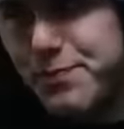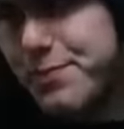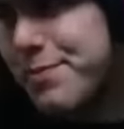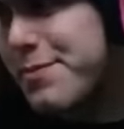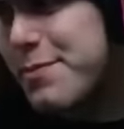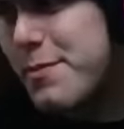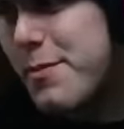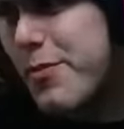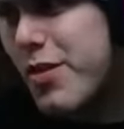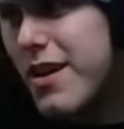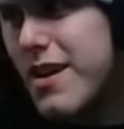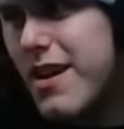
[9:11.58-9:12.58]

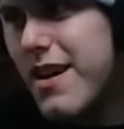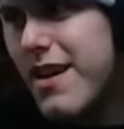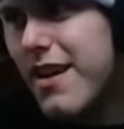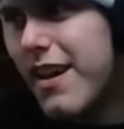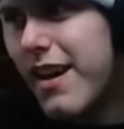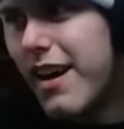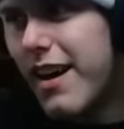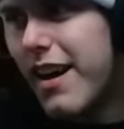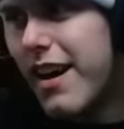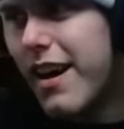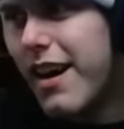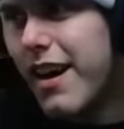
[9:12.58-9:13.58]

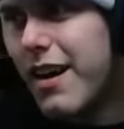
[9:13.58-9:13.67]
[no speech]